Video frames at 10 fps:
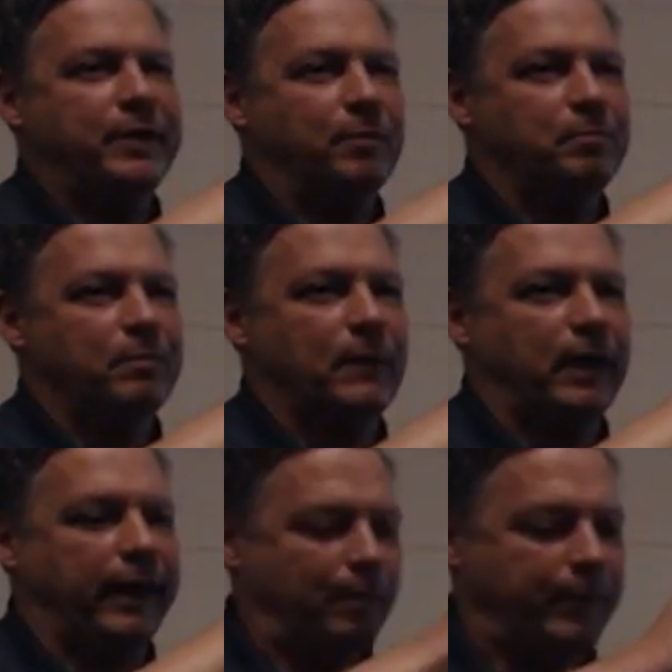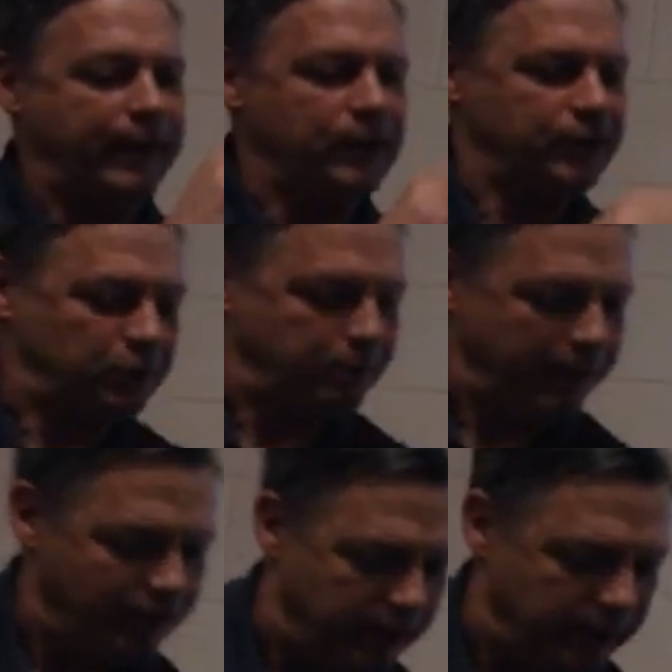it, and because it's
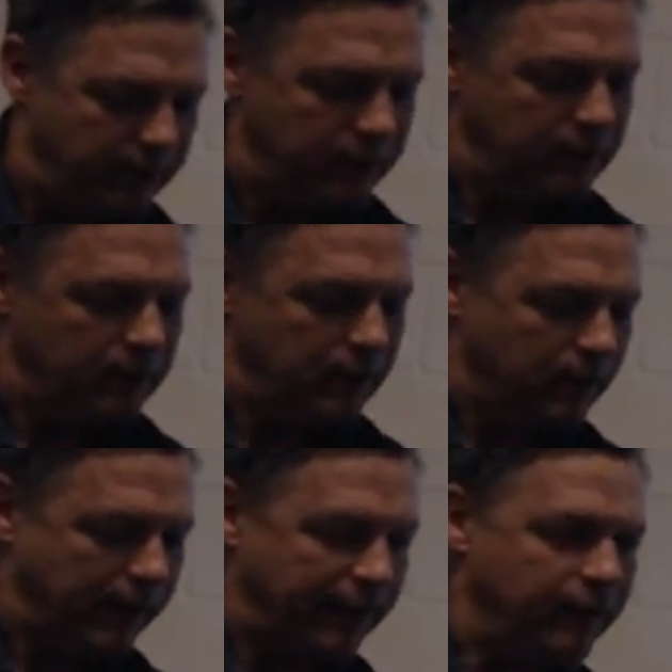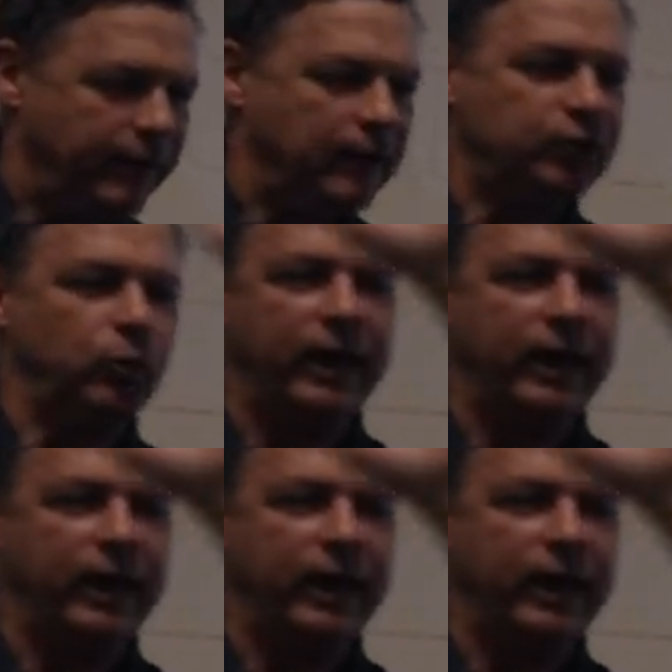pivoted like this, when